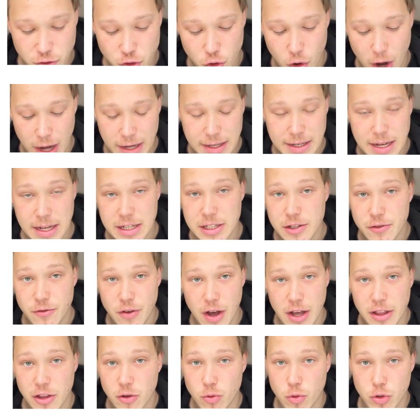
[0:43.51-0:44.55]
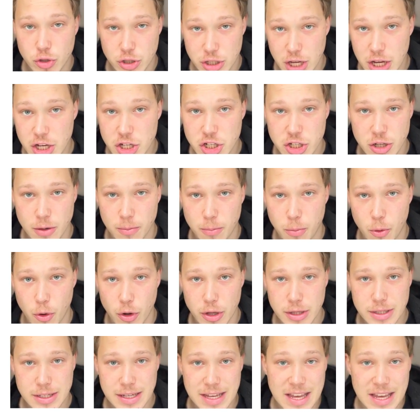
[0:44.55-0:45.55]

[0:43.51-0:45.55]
to identify the rotational point.